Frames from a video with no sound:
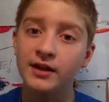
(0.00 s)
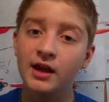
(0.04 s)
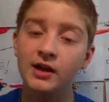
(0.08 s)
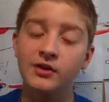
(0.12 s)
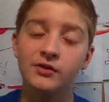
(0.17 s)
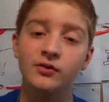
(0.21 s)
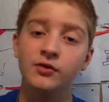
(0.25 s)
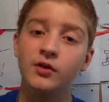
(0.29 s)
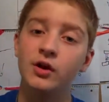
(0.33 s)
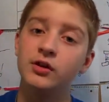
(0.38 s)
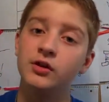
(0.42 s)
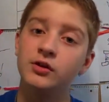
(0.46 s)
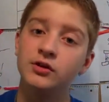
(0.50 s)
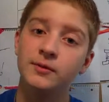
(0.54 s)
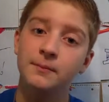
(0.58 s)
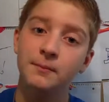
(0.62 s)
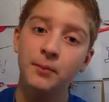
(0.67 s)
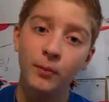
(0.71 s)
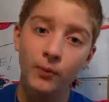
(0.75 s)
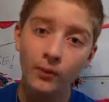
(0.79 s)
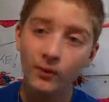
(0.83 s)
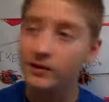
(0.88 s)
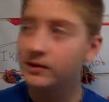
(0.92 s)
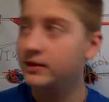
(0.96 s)
Thanks for all the
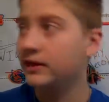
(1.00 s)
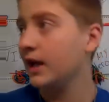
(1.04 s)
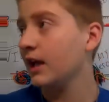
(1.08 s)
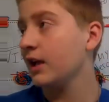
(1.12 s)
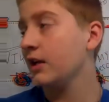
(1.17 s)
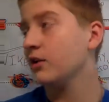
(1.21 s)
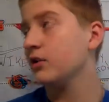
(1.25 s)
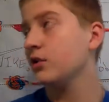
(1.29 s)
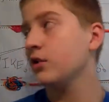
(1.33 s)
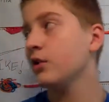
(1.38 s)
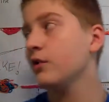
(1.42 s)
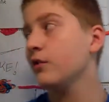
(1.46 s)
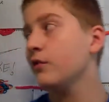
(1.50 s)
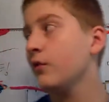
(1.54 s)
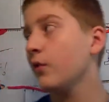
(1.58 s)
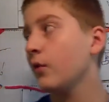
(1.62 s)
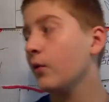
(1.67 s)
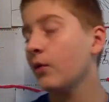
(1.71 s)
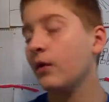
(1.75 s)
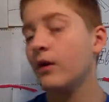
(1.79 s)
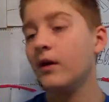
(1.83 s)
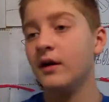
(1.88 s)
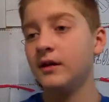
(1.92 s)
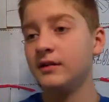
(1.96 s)
support. Thank you
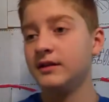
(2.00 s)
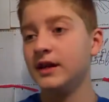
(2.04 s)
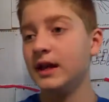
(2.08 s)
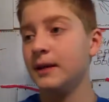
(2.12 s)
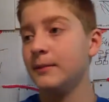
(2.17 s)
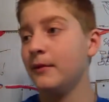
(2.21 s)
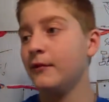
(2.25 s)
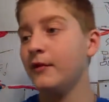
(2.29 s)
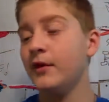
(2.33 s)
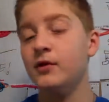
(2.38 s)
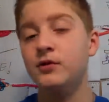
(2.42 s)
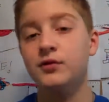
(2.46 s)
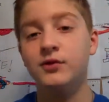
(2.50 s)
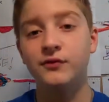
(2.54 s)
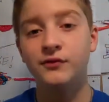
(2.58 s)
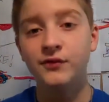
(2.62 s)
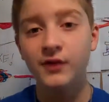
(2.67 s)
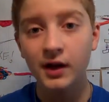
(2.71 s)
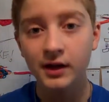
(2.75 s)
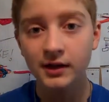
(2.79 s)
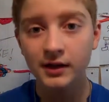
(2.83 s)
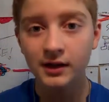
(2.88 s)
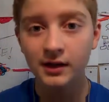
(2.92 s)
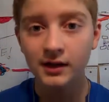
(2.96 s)
for saying my videos are
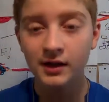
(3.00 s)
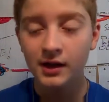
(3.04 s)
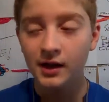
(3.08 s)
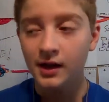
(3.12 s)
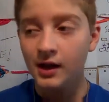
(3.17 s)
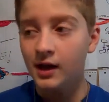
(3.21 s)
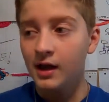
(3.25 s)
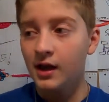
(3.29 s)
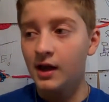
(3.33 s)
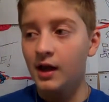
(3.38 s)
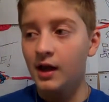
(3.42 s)
funny.